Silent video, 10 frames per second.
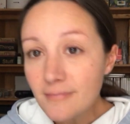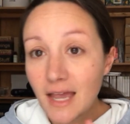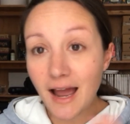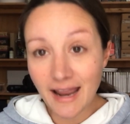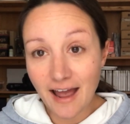
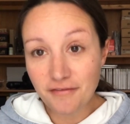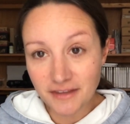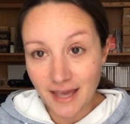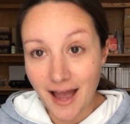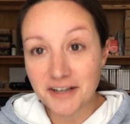I have the
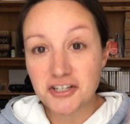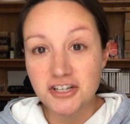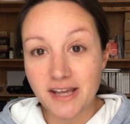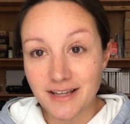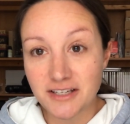cat. She
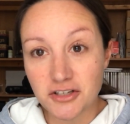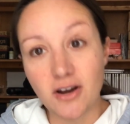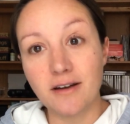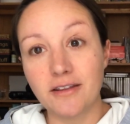has a dog.